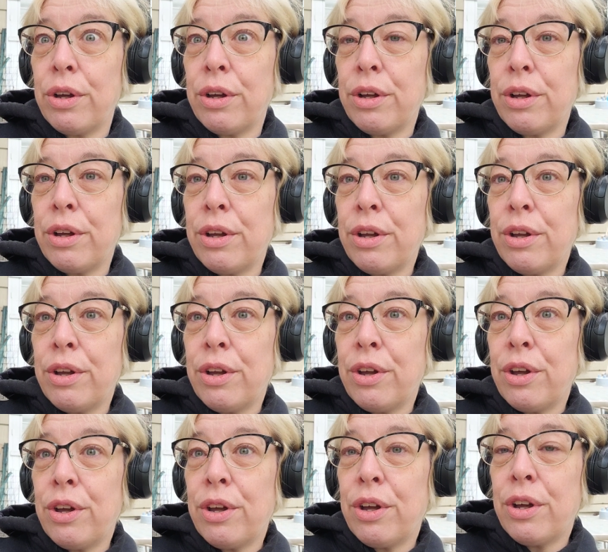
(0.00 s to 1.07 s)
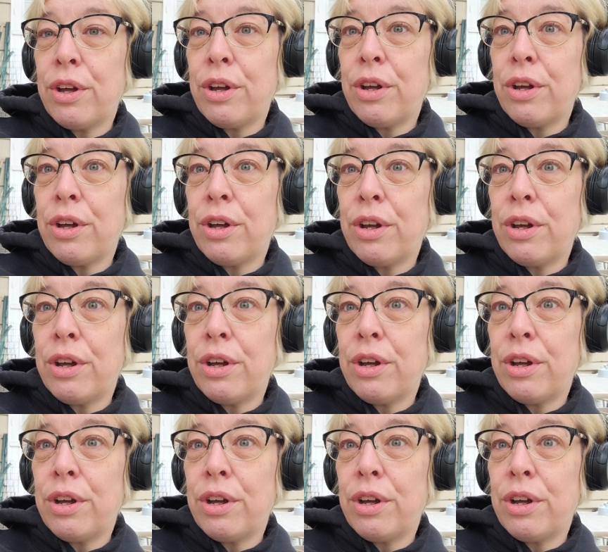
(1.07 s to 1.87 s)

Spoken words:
(silence)